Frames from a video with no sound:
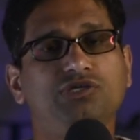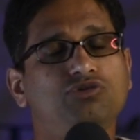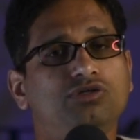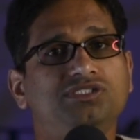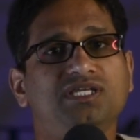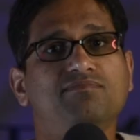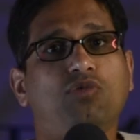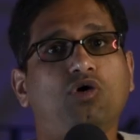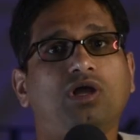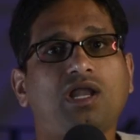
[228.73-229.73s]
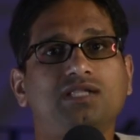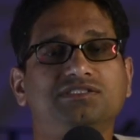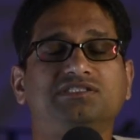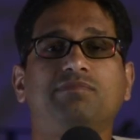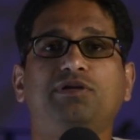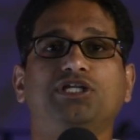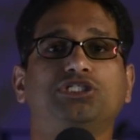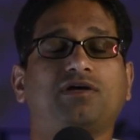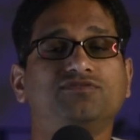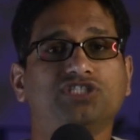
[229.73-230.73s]
don't see Mohanlal's
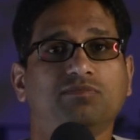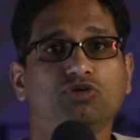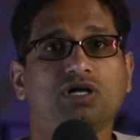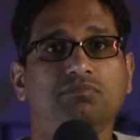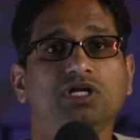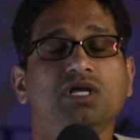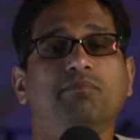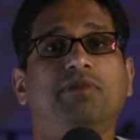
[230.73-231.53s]
interpretation of Shanmugam,